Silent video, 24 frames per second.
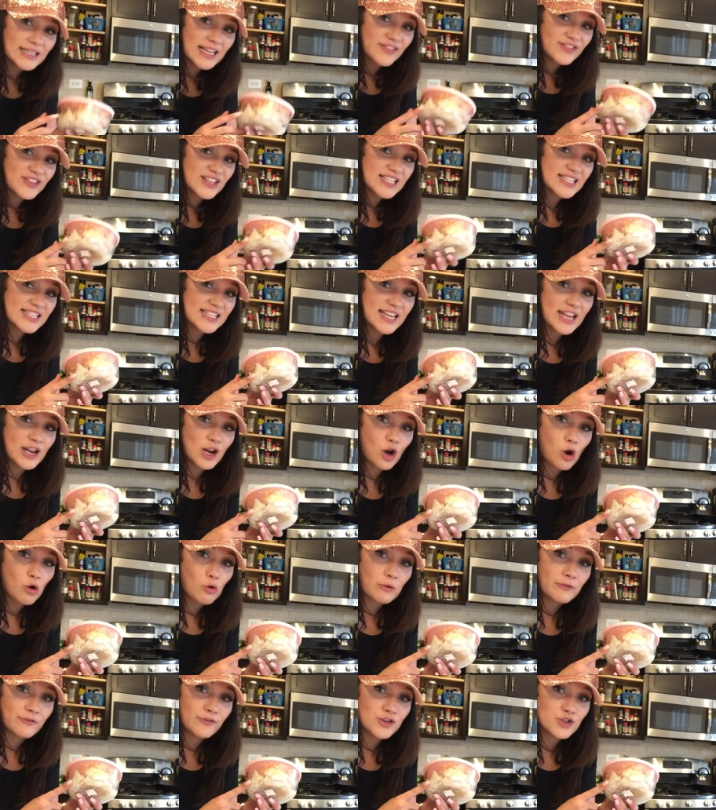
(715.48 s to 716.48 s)
let this sit in
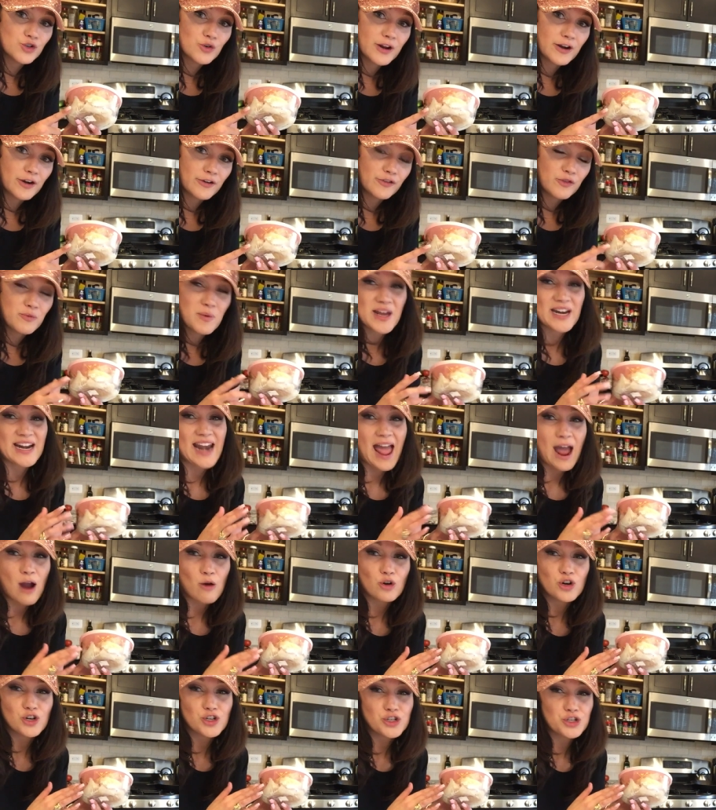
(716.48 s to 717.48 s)
our refrigerator for about an
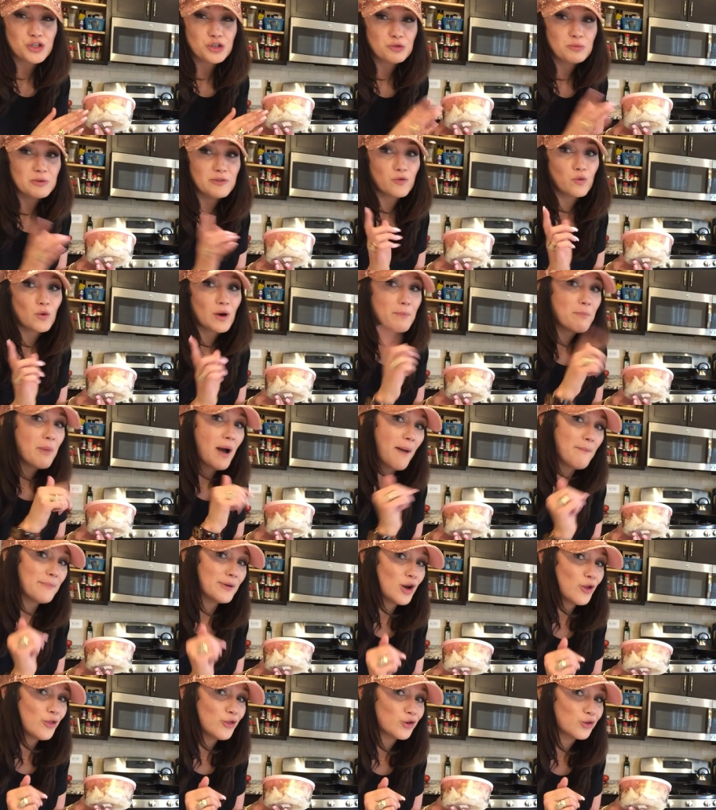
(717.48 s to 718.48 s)
hour or two before I pop
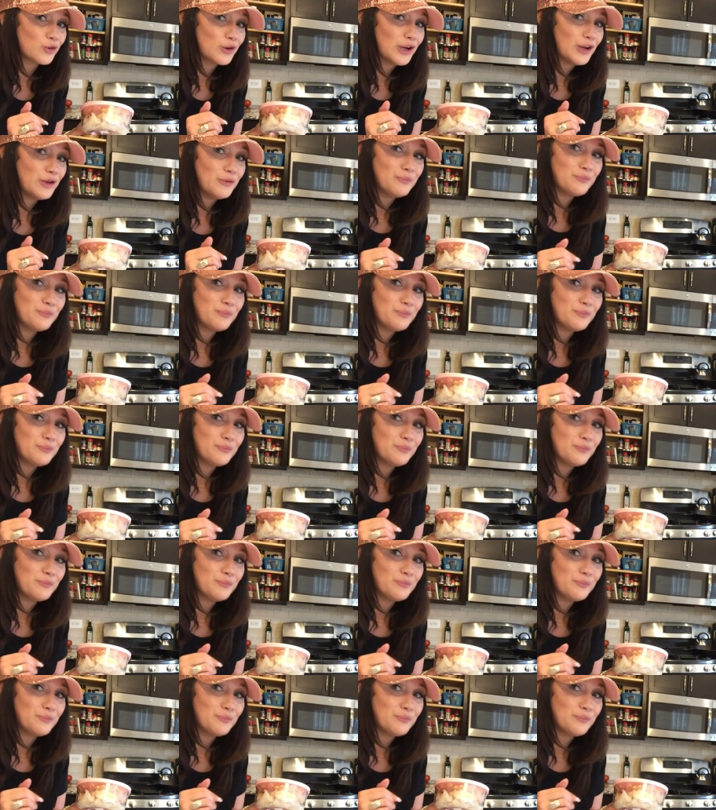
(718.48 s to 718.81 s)
it on the grill.